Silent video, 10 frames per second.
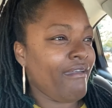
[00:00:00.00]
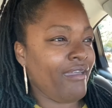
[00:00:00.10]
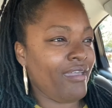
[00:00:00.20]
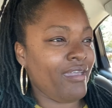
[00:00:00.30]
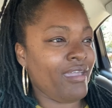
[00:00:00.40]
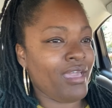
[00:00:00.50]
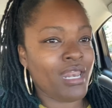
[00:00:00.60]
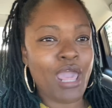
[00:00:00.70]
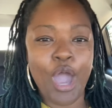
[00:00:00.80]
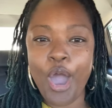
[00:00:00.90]
And
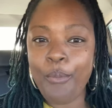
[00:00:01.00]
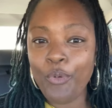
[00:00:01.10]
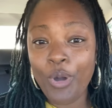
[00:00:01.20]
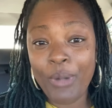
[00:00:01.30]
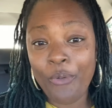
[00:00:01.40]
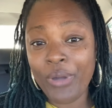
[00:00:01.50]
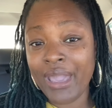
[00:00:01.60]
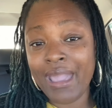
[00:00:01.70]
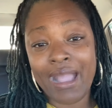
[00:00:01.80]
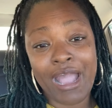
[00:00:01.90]
I'm on my
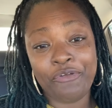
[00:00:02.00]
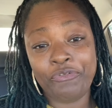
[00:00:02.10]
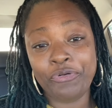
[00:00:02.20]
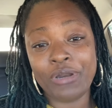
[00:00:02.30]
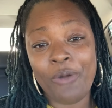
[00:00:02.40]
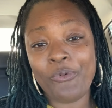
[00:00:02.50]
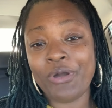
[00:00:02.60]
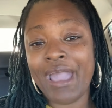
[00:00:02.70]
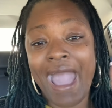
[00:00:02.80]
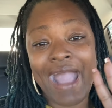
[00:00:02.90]
way. I got the food I
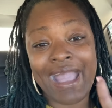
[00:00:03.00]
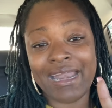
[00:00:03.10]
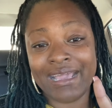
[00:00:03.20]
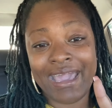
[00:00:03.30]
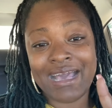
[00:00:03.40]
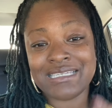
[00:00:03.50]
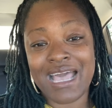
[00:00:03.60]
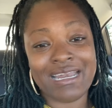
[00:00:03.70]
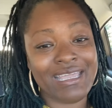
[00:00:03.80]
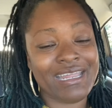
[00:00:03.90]
want. I got the gas I
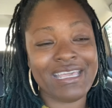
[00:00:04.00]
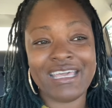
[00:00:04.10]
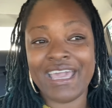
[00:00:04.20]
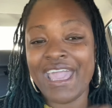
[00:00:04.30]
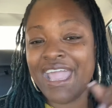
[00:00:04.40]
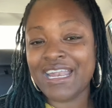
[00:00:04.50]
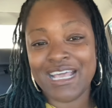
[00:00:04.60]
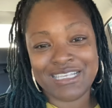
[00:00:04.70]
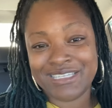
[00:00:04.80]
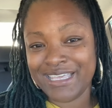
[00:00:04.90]
needed. And
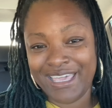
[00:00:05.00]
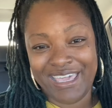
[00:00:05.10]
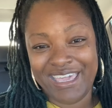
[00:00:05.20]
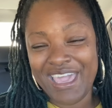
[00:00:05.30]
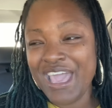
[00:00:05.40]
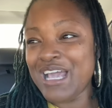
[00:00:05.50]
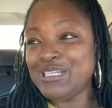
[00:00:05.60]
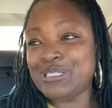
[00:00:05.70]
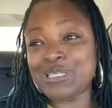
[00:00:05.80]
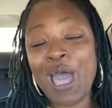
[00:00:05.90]
that's it.
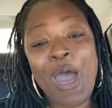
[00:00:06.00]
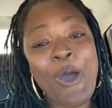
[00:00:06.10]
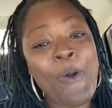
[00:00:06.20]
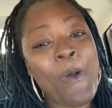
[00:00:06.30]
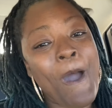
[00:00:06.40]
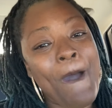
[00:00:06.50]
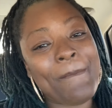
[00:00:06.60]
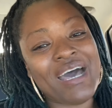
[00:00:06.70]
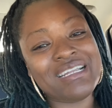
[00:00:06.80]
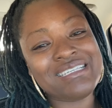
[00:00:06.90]
So I'm
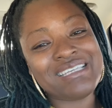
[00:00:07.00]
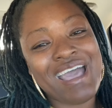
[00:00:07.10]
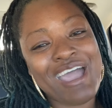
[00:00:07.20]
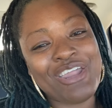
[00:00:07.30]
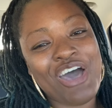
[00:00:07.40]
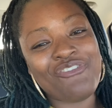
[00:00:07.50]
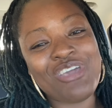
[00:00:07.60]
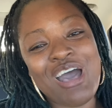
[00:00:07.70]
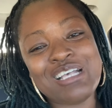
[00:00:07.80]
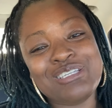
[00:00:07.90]
about to sign off,
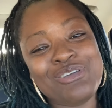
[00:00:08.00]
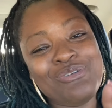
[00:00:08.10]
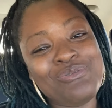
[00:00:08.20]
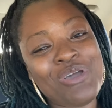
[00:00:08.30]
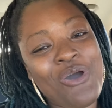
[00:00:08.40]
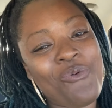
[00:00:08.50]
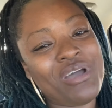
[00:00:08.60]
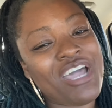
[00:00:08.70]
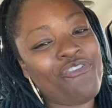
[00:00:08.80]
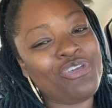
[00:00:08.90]
y'all. So you know,
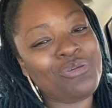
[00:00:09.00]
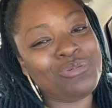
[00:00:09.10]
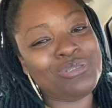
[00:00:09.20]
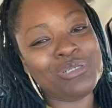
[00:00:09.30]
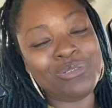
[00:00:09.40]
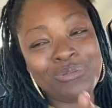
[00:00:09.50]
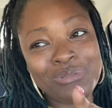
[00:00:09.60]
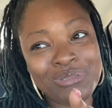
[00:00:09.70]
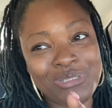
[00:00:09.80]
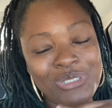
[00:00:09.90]
whatever you do,
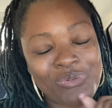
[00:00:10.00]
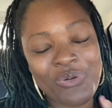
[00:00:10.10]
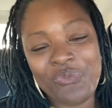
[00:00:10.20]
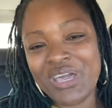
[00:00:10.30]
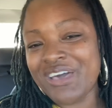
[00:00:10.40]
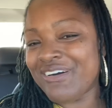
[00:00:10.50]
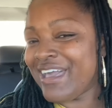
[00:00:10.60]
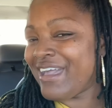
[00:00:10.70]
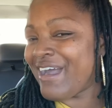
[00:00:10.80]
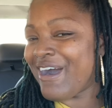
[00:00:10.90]
do it well
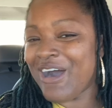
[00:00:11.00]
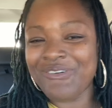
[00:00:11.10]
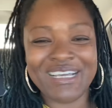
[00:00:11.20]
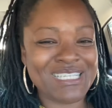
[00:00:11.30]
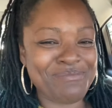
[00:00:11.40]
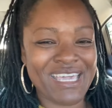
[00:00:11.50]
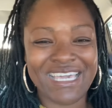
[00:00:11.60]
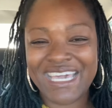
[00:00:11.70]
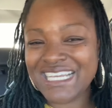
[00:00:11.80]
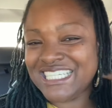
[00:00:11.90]
and always make
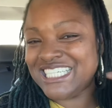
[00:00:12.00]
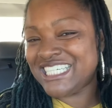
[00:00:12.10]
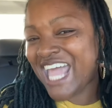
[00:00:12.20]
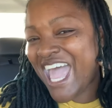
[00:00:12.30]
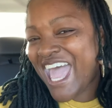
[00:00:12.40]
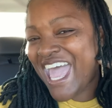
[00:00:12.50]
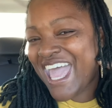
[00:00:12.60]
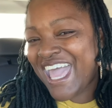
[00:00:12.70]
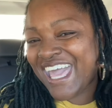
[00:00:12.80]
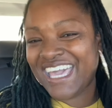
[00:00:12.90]
it
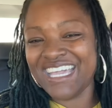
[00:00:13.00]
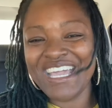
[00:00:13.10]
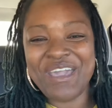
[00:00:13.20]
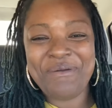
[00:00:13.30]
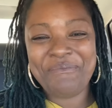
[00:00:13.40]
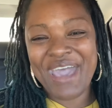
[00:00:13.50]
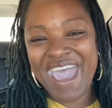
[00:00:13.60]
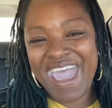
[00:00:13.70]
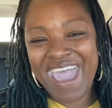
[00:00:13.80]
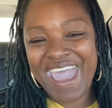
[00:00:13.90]
shine.
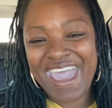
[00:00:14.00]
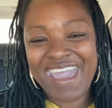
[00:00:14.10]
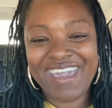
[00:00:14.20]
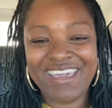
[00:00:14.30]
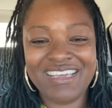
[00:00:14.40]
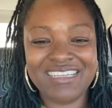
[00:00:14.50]
Bye.